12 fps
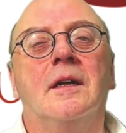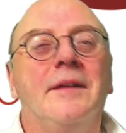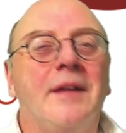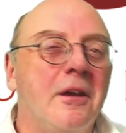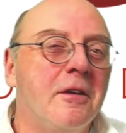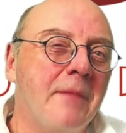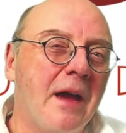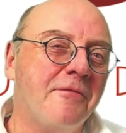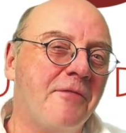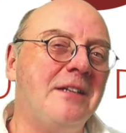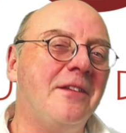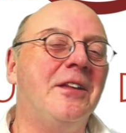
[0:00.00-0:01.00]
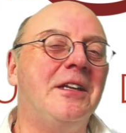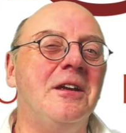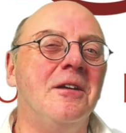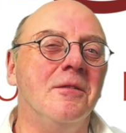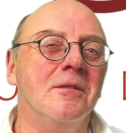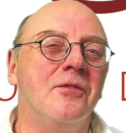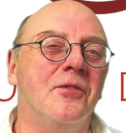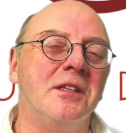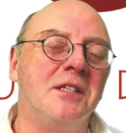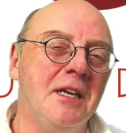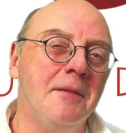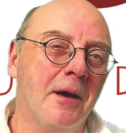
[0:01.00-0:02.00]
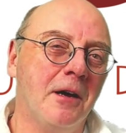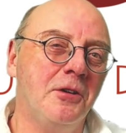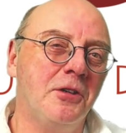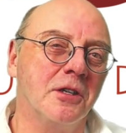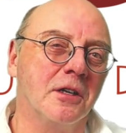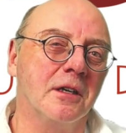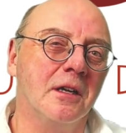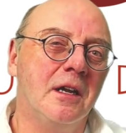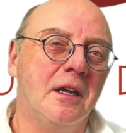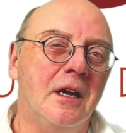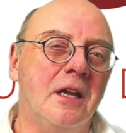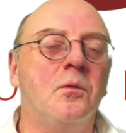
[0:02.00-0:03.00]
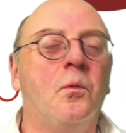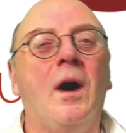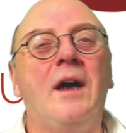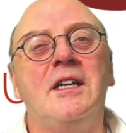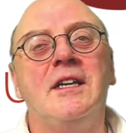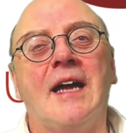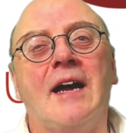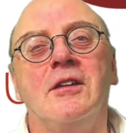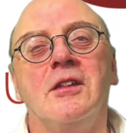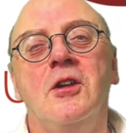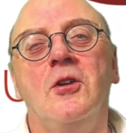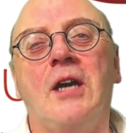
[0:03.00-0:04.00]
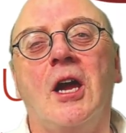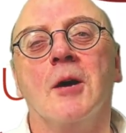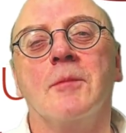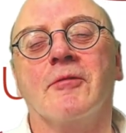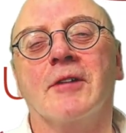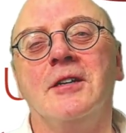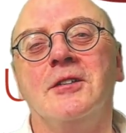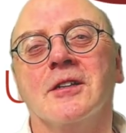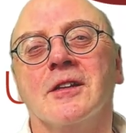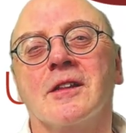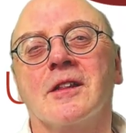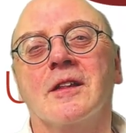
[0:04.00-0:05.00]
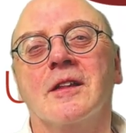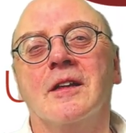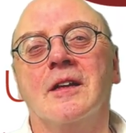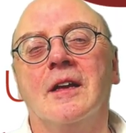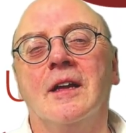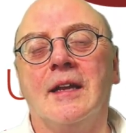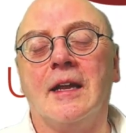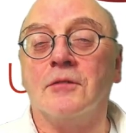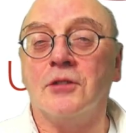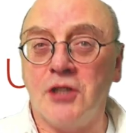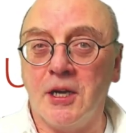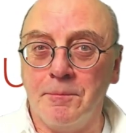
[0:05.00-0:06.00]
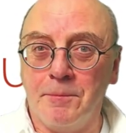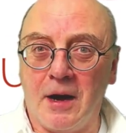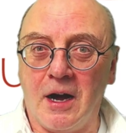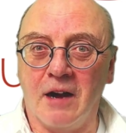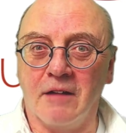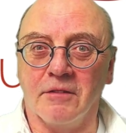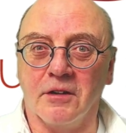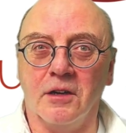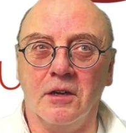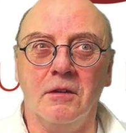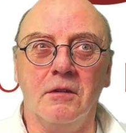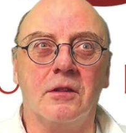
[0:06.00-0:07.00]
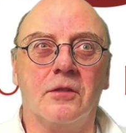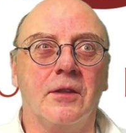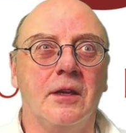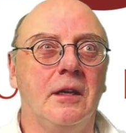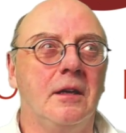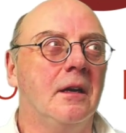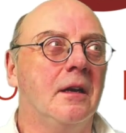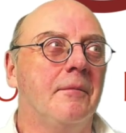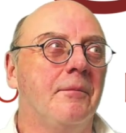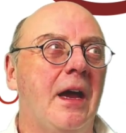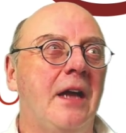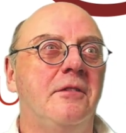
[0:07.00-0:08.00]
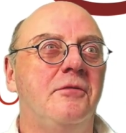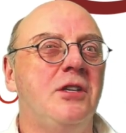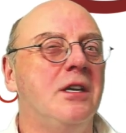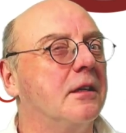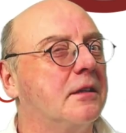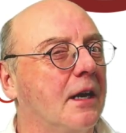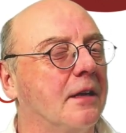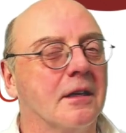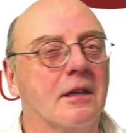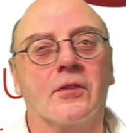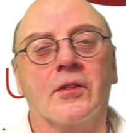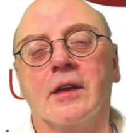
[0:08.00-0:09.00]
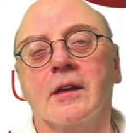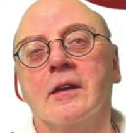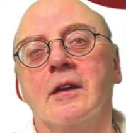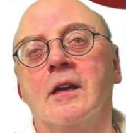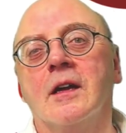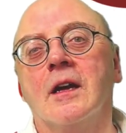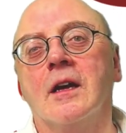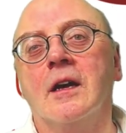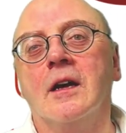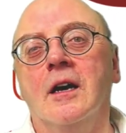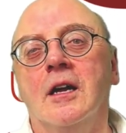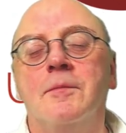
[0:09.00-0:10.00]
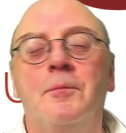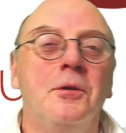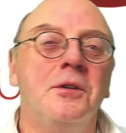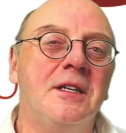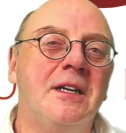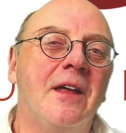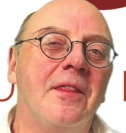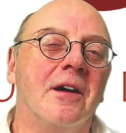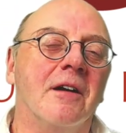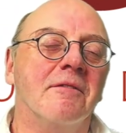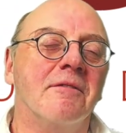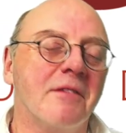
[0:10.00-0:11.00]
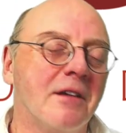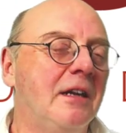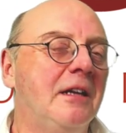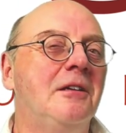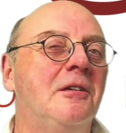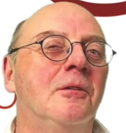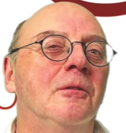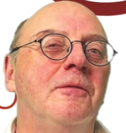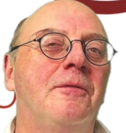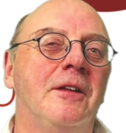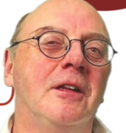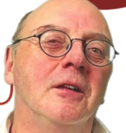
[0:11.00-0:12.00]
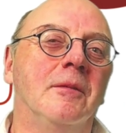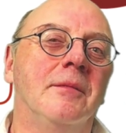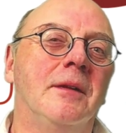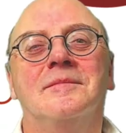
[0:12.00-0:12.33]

Now, you may have read in the news that Deep Ocean is winding down its UK operations. Now, Jim Pyra, who's the head of geotechnics there, has put together a really cool film.